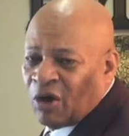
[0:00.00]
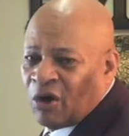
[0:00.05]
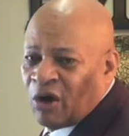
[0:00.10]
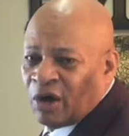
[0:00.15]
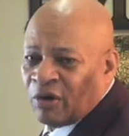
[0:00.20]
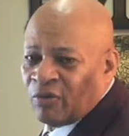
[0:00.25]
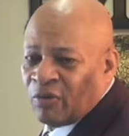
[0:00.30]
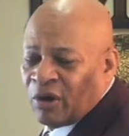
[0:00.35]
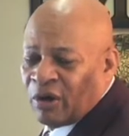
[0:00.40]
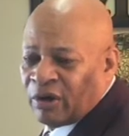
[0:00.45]

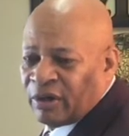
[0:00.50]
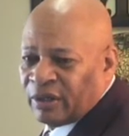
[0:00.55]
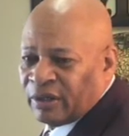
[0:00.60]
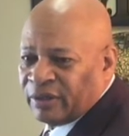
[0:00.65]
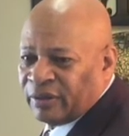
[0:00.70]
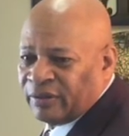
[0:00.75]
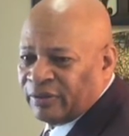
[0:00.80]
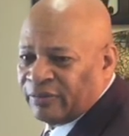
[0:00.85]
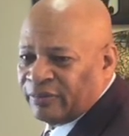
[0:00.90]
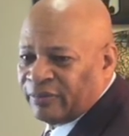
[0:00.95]
hard worker.
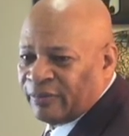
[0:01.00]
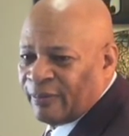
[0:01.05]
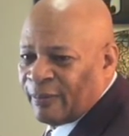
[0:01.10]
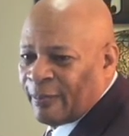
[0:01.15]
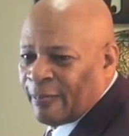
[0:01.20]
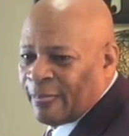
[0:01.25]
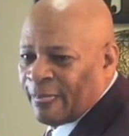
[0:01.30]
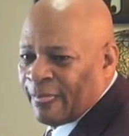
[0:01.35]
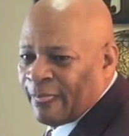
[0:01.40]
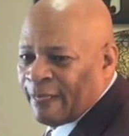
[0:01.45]

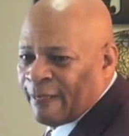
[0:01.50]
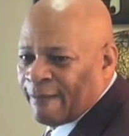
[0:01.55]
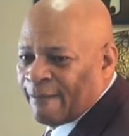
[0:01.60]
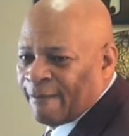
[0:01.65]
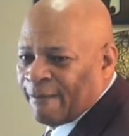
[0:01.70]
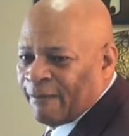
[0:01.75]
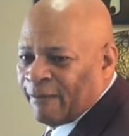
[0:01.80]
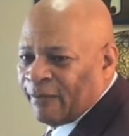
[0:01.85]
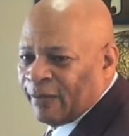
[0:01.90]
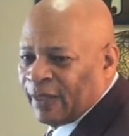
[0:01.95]

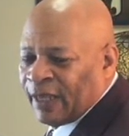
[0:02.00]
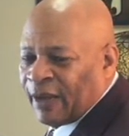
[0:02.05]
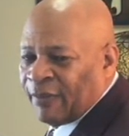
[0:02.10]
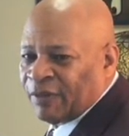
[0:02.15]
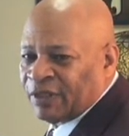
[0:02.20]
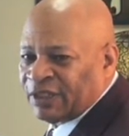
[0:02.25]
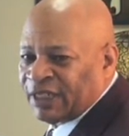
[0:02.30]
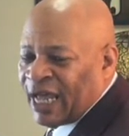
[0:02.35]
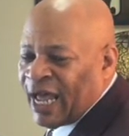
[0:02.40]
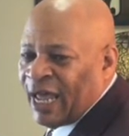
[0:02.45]

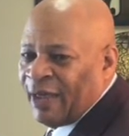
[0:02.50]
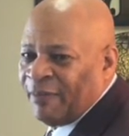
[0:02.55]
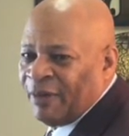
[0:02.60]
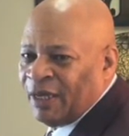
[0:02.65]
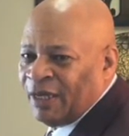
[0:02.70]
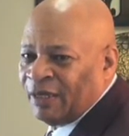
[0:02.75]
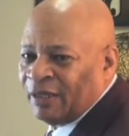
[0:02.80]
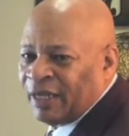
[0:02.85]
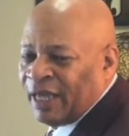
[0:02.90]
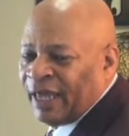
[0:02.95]
Every time
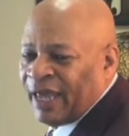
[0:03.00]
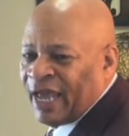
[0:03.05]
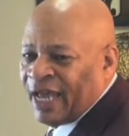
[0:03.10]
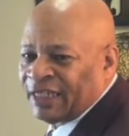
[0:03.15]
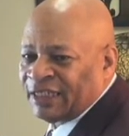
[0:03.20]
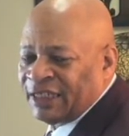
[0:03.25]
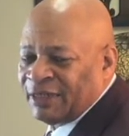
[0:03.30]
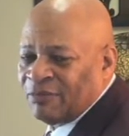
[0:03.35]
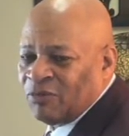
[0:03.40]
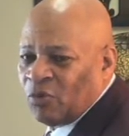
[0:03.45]
he, they
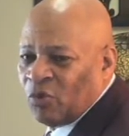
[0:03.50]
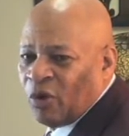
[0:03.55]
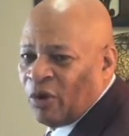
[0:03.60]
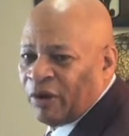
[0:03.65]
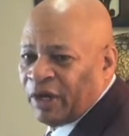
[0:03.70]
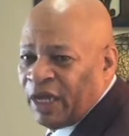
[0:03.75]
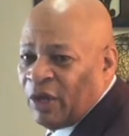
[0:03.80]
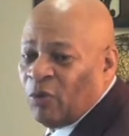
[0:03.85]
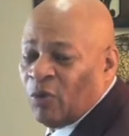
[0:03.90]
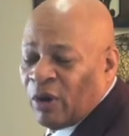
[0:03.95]
asked him to
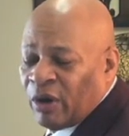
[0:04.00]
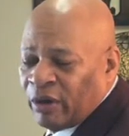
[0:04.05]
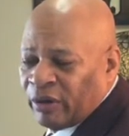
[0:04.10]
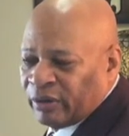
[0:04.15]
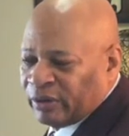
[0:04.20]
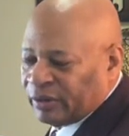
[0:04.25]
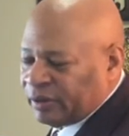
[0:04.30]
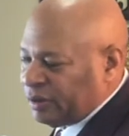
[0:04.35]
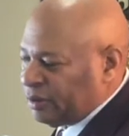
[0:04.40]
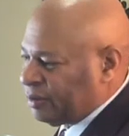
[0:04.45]
work, he
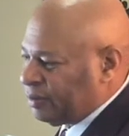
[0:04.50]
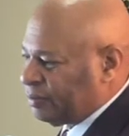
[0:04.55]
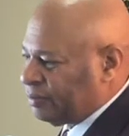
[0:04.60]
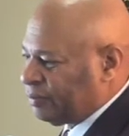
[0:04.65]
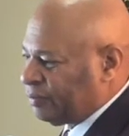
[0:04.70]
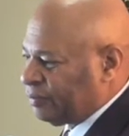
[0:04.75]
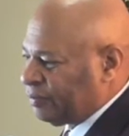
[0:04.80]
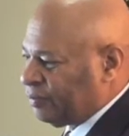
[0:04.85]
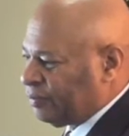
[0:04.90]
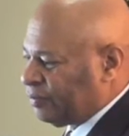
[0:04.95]
worked.
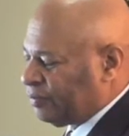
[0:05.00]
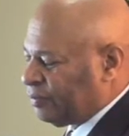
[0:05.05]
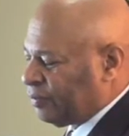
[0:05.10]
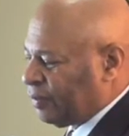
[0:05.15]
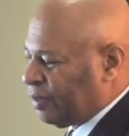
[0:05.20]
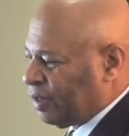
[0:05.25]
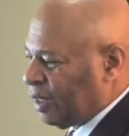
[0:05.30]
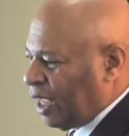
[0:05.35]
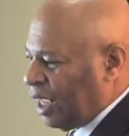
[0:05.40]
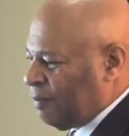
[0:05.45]

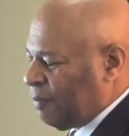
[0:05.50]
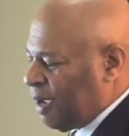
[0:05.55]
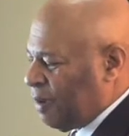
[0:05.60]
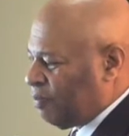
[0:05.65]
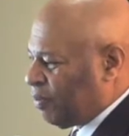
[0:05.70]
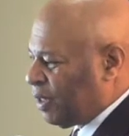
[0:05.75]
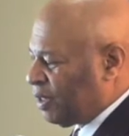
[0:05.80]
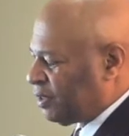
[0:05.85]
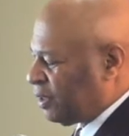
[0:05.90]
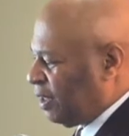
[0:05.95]
Amen,
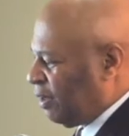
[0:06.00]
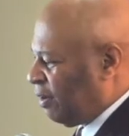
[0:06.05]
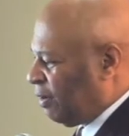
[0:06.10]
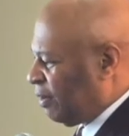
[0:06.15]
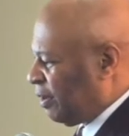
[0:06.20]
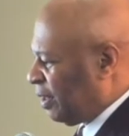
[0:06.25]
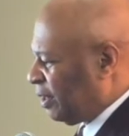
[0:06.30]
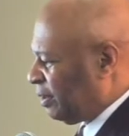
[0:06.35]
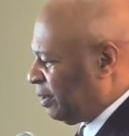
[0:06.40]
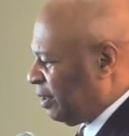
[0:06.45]
praise the
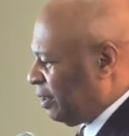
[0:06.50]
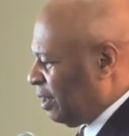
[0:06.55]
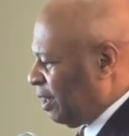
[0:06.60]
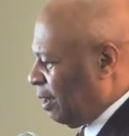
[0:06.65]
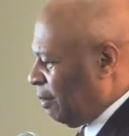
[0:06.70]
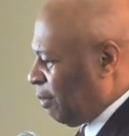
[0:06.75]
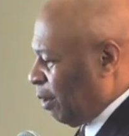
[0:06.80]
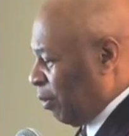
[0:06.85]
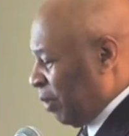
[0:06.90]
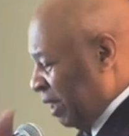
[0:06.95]
Lord.
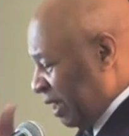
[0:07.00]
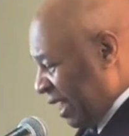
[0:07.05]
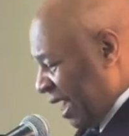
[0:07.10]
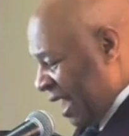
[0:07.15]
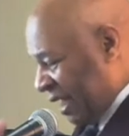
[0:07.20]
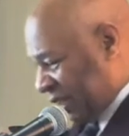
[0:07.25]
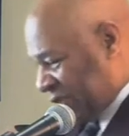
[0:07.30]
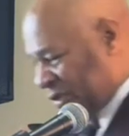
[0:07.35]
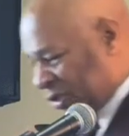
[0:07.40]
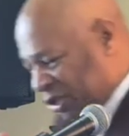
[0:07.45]
But when he
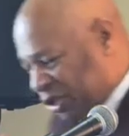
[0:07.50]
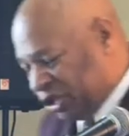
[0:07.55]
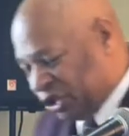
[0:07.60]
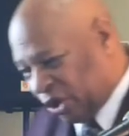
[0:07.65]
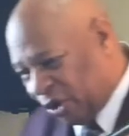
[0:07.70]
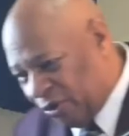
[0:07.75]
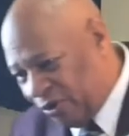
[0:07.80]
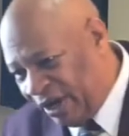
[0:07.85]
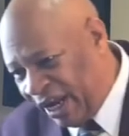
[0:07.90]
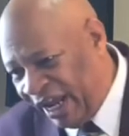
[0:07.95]
got to a
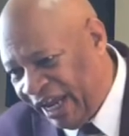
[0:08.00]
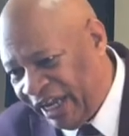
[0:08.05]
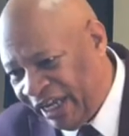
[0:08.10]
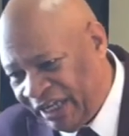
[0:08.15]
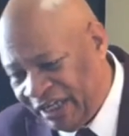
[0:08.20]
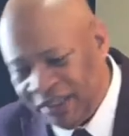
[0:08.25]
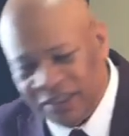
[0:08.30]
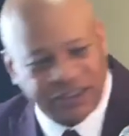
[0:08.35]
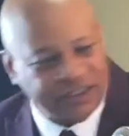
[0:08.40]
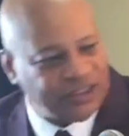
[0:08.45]
certain
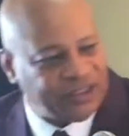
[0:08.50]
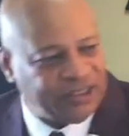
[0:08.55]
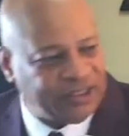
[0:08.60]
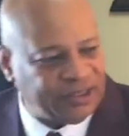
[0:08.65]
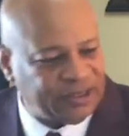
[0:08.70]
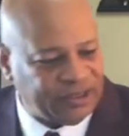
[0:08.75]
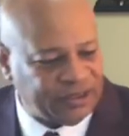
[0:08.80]
age,